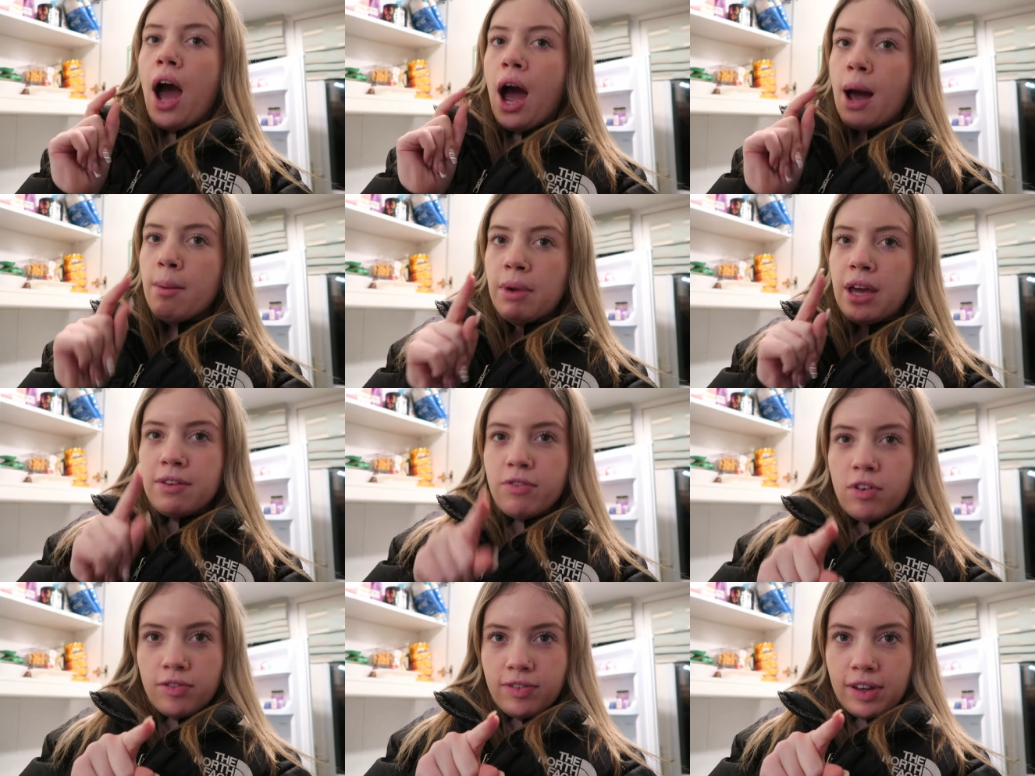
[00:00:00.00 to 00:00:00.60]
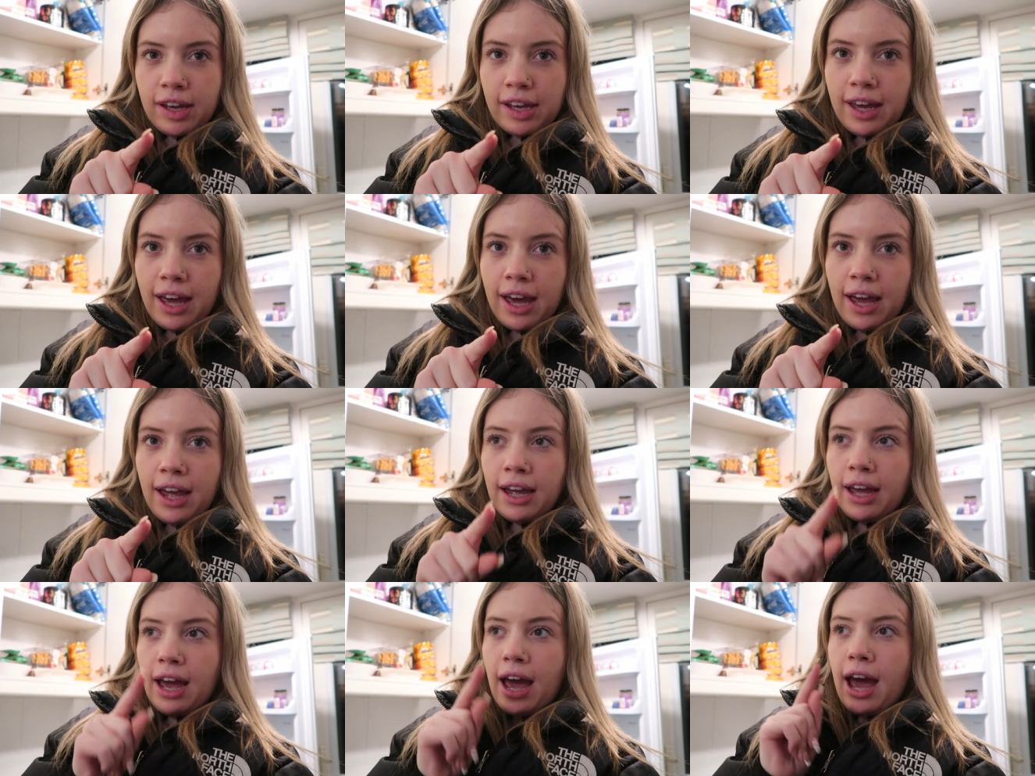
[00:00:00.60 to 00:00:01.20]
I'm either
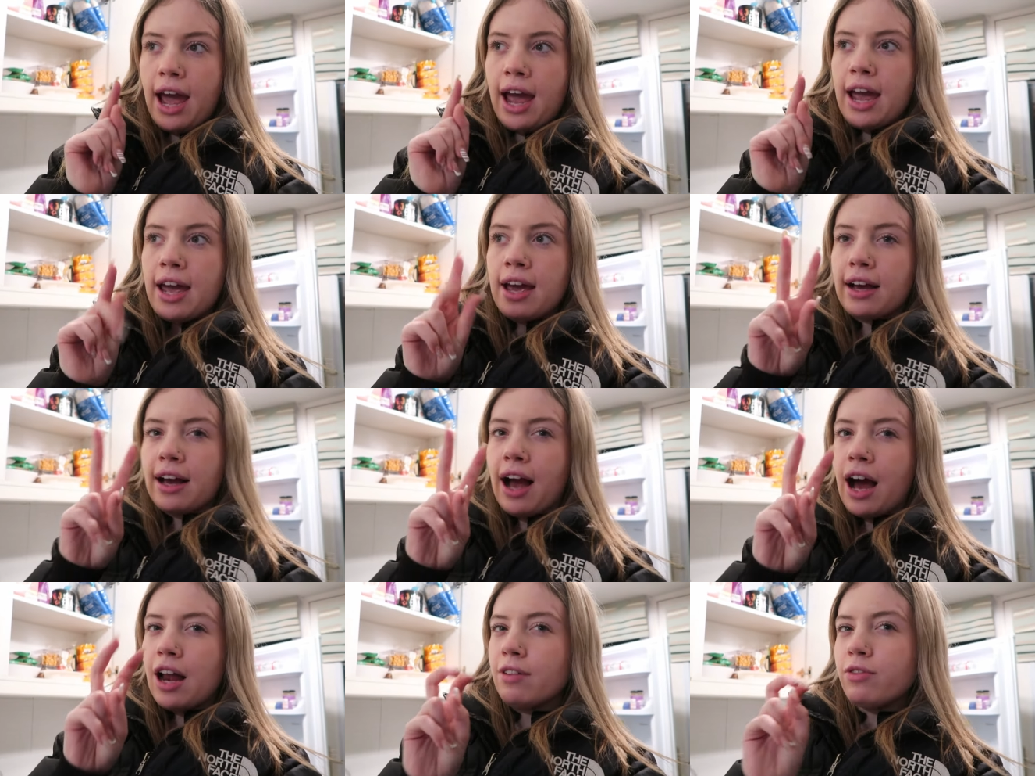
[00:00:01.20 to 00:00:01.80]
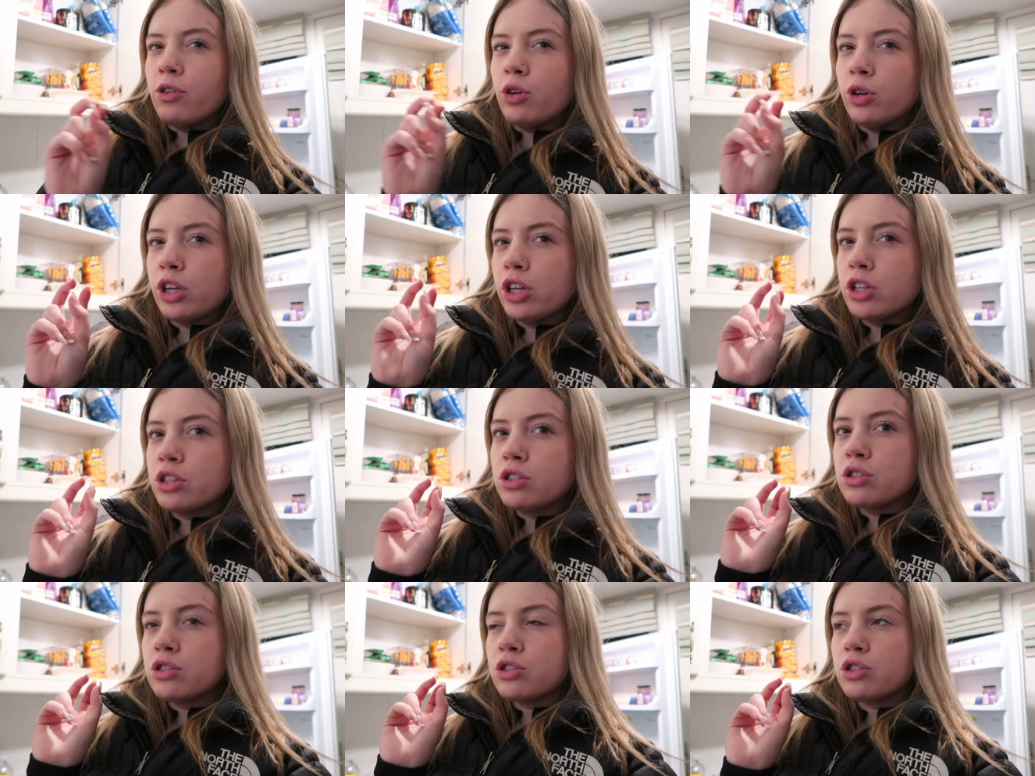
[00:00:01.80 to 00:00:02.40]
thinking a
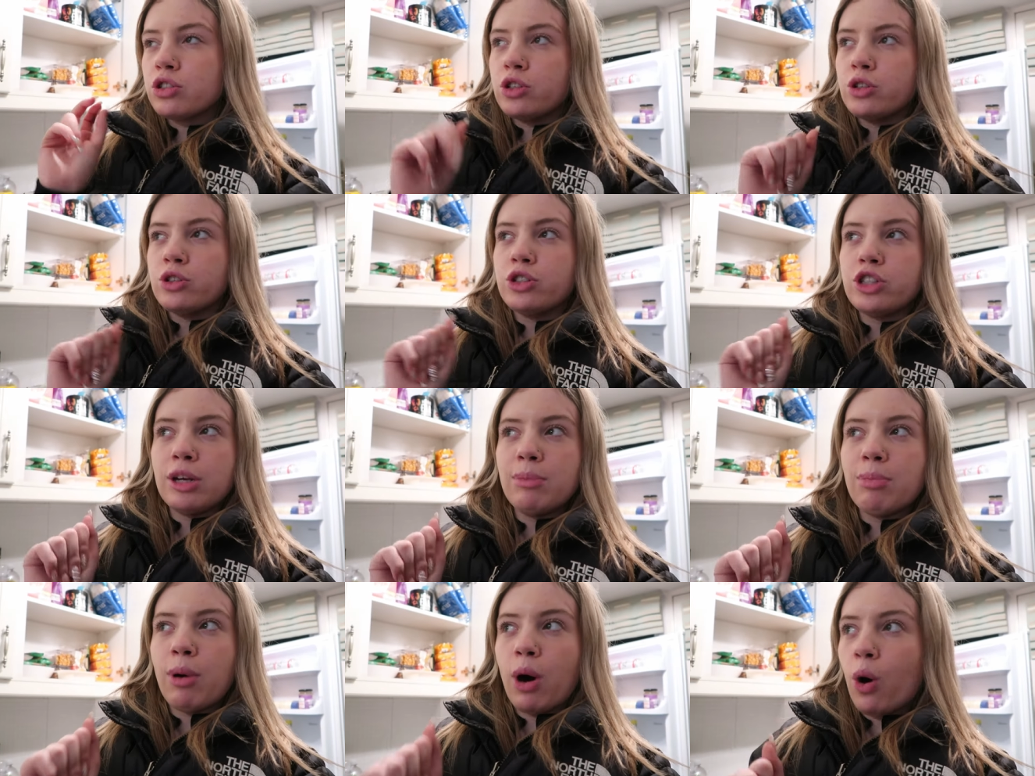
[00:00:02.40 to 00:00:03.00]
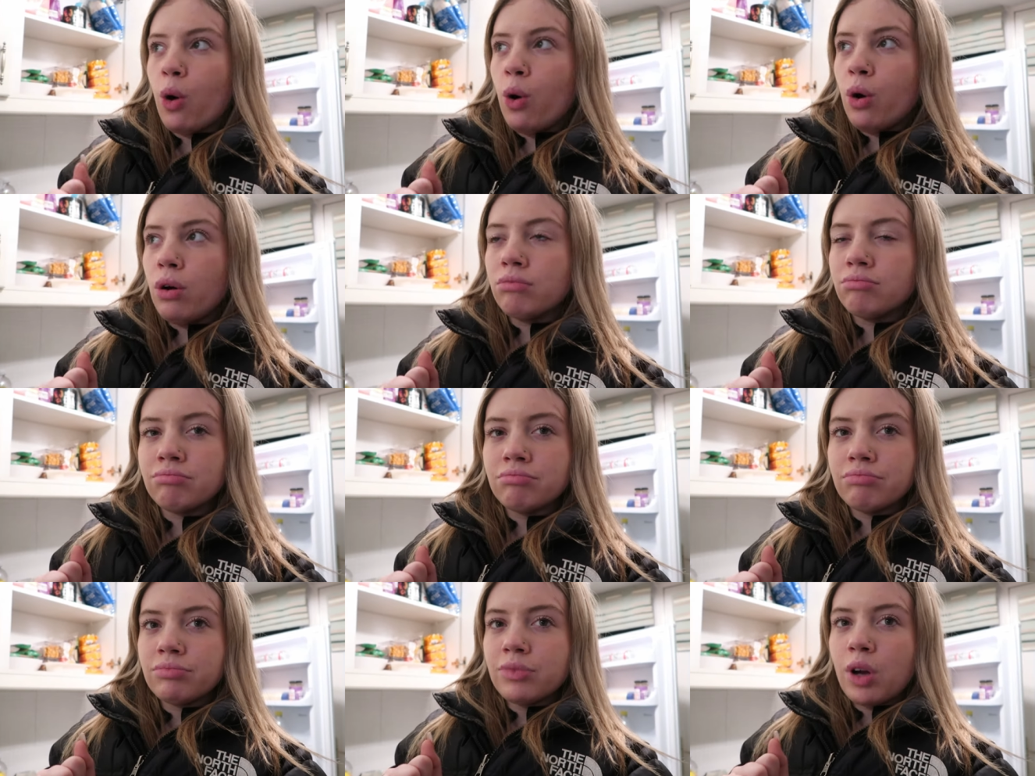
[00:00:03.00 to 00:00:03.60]
Californian sushi bowl
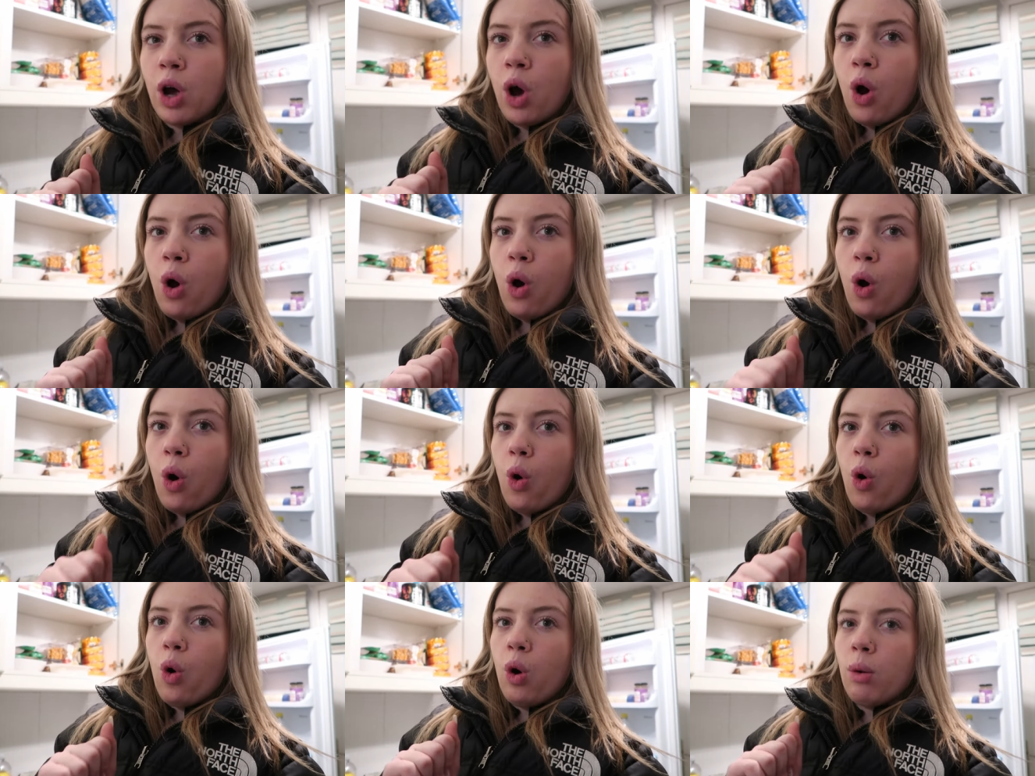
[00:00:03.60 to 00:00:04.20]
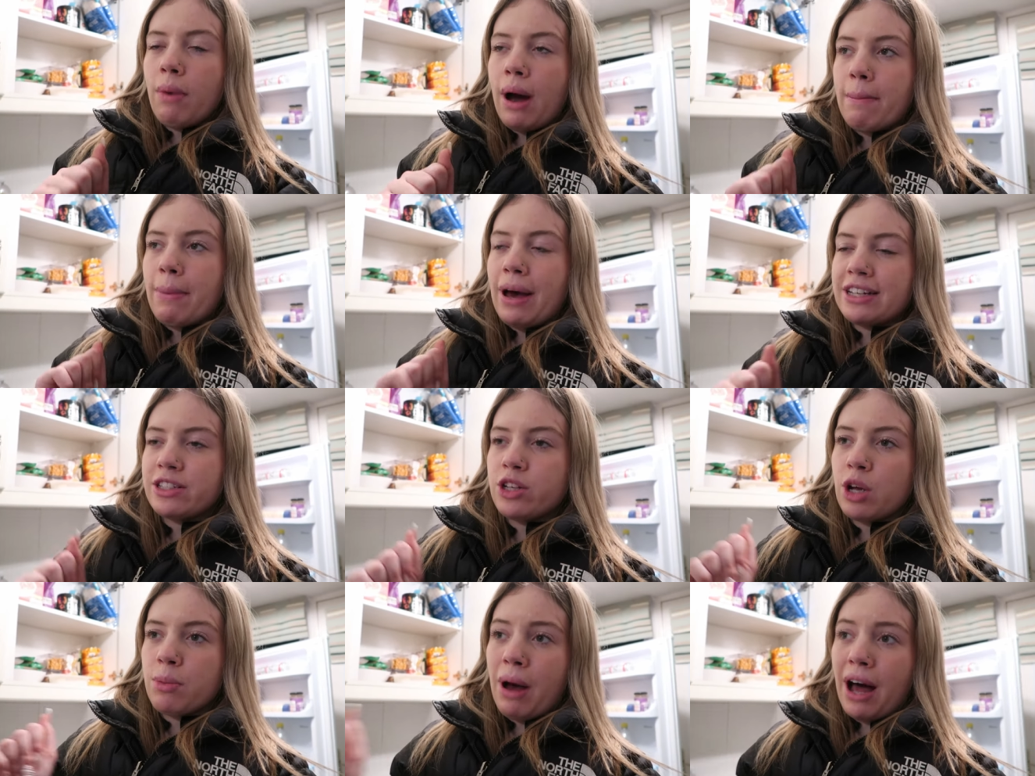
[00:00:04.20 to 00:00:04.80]
or my
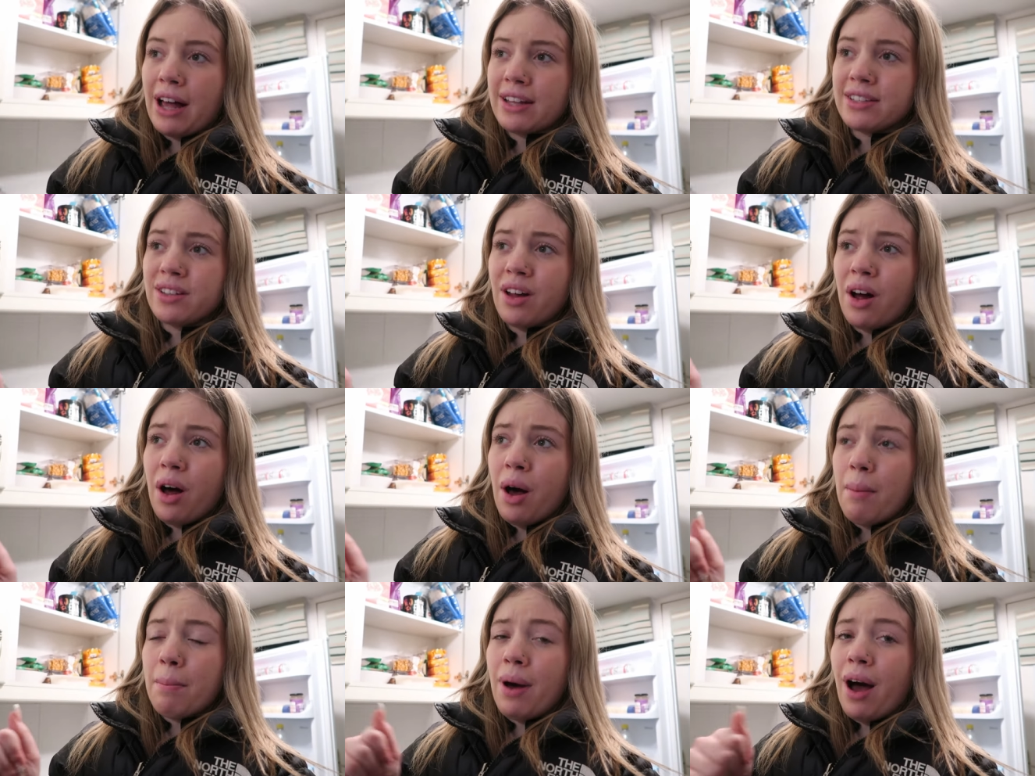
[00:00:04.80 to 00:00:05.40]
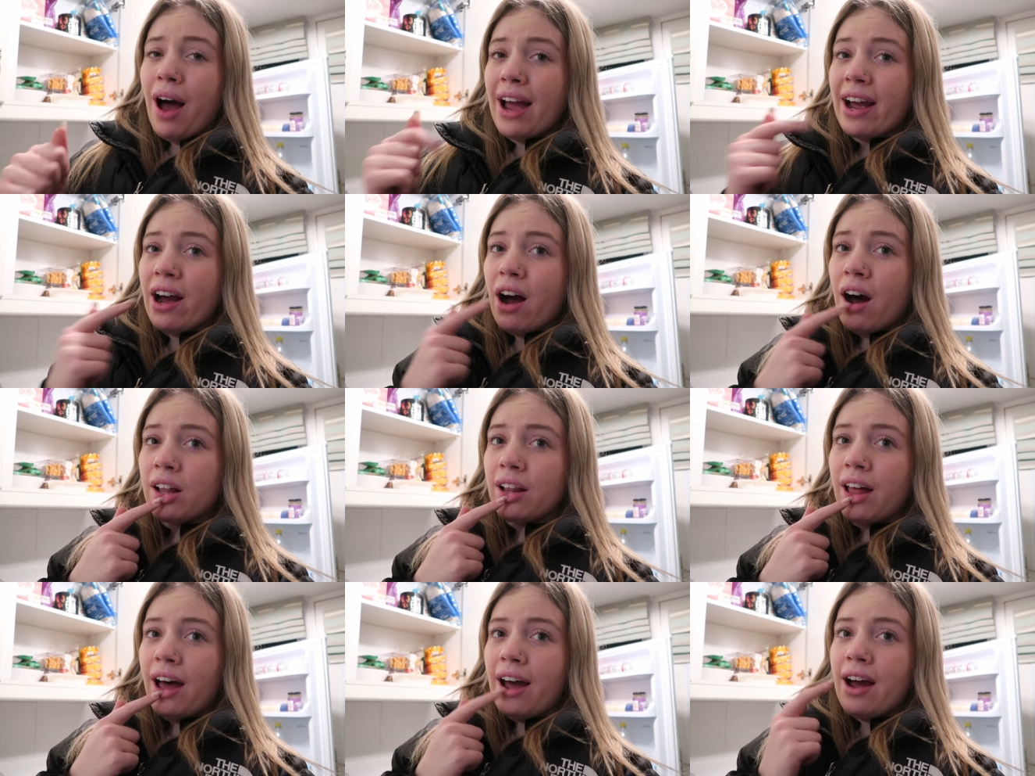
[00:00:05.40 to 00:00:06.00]
pesto pasta, but I
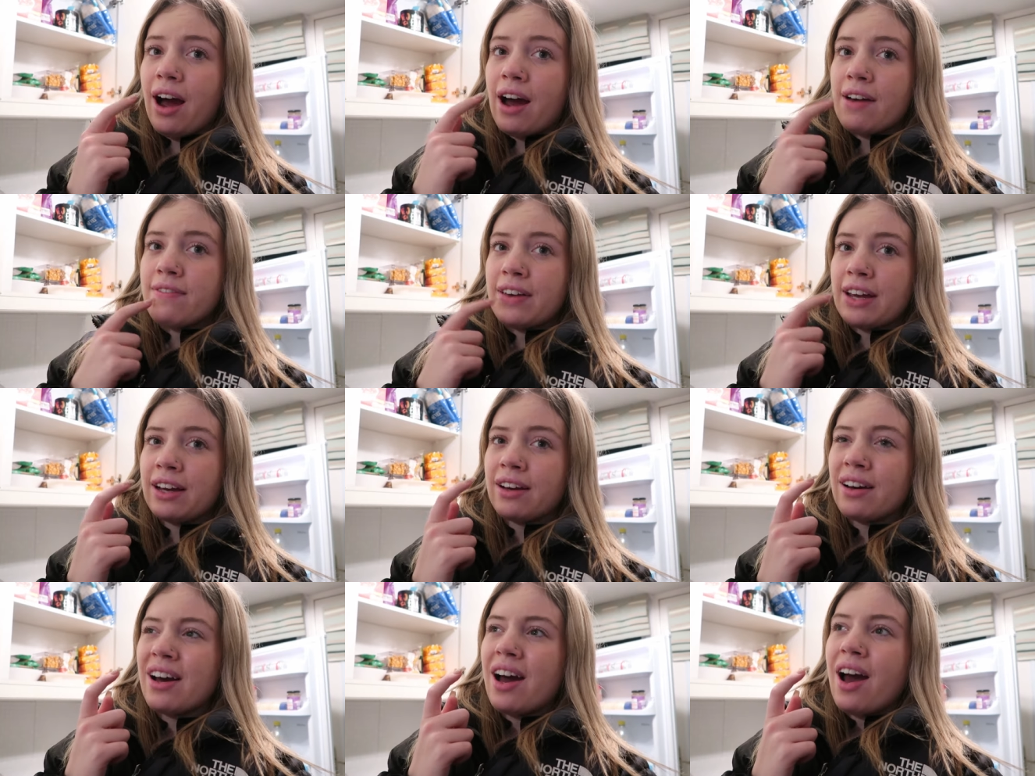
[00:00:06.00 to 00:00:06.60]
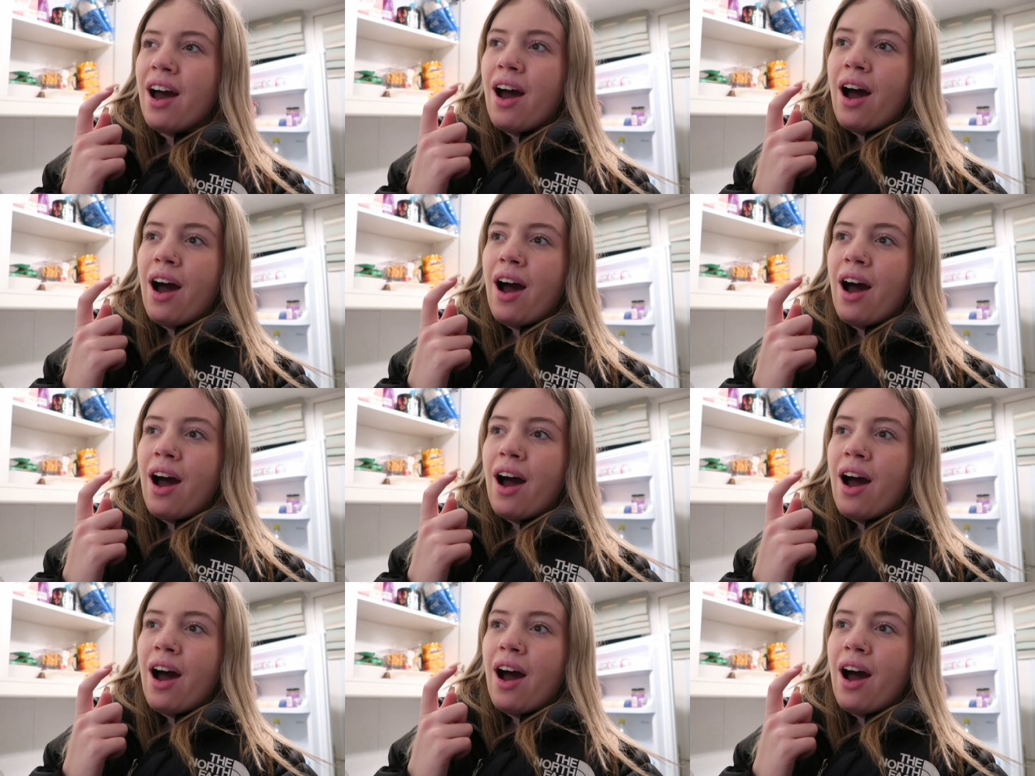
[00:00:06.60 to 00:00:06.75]
can't lie, I think